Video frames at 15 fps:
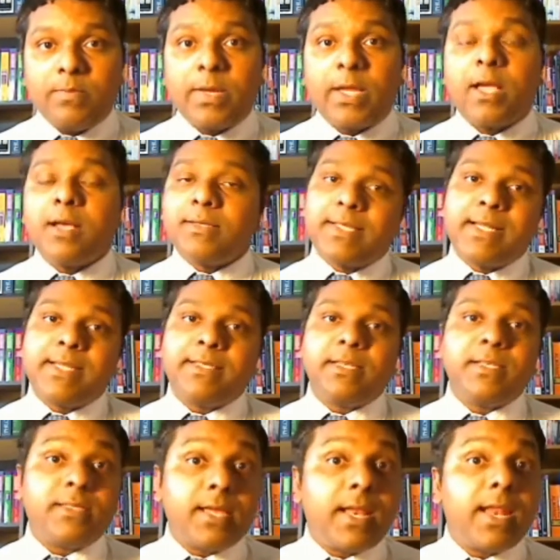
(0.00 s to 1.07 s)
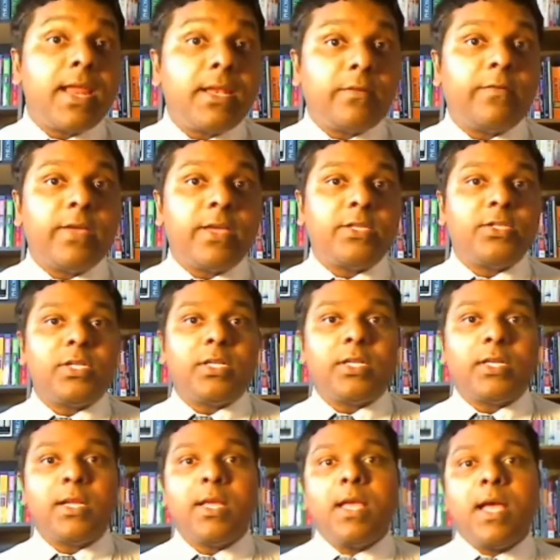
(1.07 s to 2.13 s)
because that's a sedative
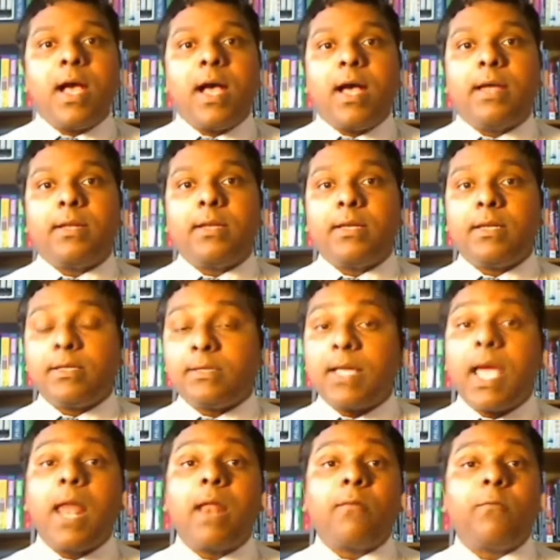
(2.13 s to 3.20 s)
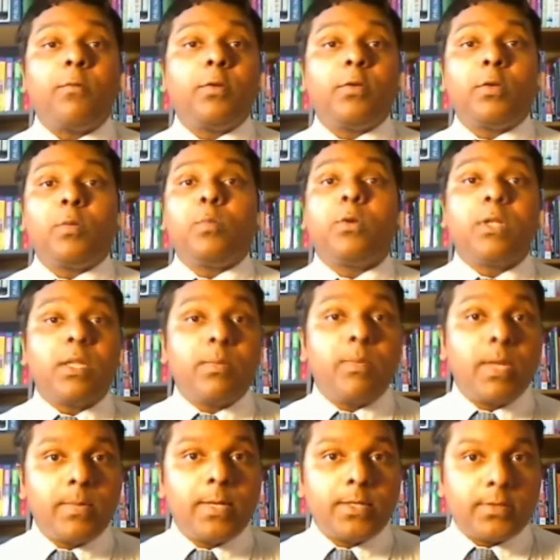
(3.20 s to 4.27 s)
agent and it is helpful to put the
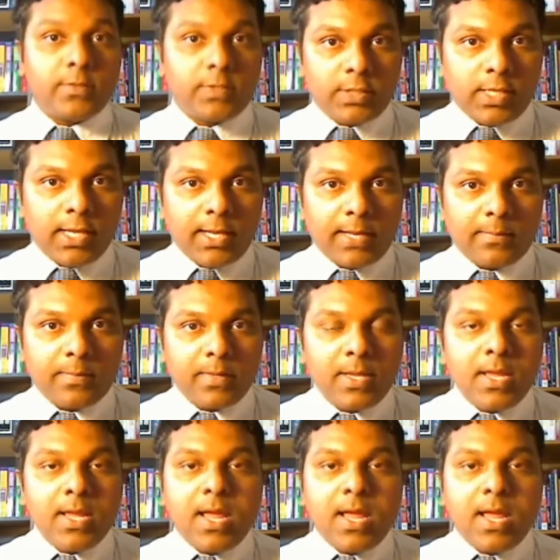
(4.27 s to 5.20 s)
baby to sleep.